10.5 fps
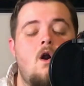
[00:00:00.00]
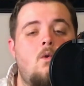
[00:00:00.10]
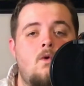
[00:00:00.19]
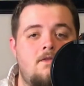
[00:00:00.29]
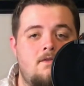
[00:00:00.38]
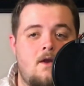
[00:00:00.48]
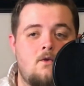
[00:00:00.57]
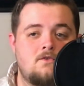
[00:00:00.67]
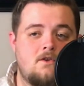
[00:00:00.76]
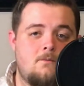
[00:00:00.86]
what
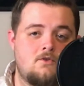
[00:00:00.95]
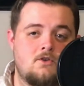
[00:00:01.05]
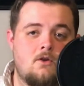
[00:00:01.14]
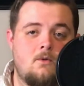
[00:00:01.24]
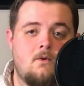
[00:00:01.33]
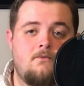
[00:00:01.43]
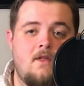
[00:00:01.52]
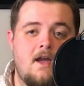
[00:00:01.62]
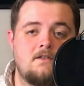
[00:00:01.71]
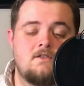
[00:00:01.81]
those numbers are going to
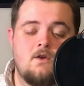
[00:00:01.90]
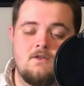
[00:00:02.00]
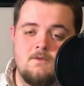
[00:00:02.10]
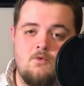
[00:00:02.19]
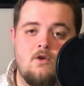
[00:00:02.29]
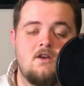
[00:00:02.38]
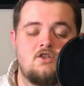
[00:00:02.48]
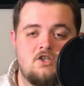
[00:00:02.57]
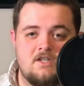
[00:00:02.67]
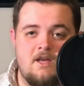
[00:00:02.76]
reflect, so it's important to
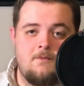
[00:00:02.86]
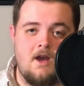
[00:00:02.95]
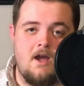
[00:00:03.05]
just keep an eye